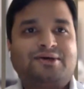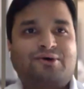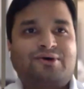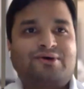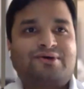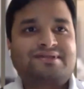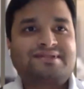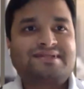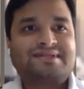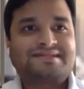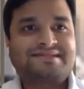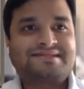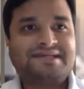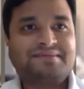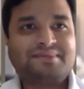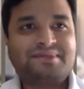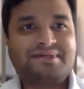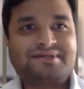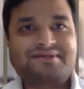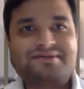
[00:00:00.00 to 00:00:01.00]
or the
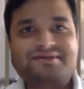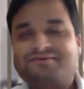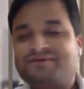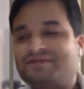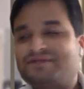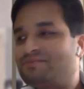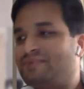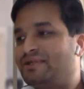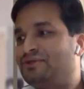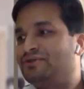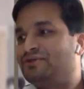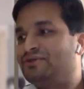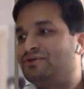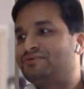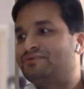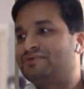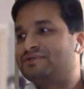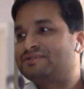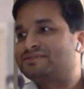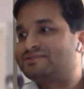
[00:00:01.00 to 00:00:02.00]
SABER, which many of
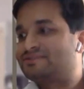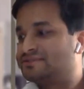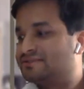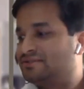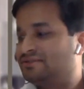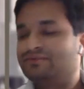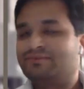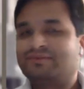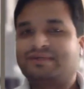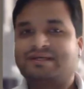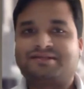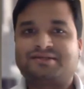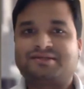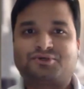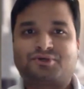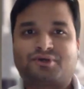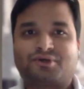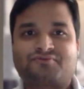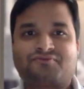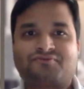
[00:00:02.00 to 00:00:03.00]
us know as a
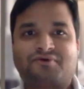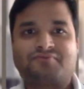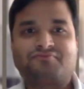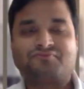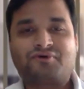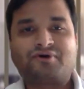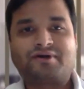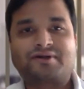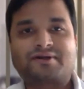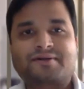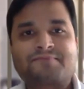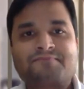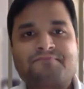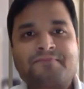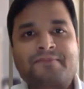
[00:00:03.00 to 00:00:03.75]
short form for,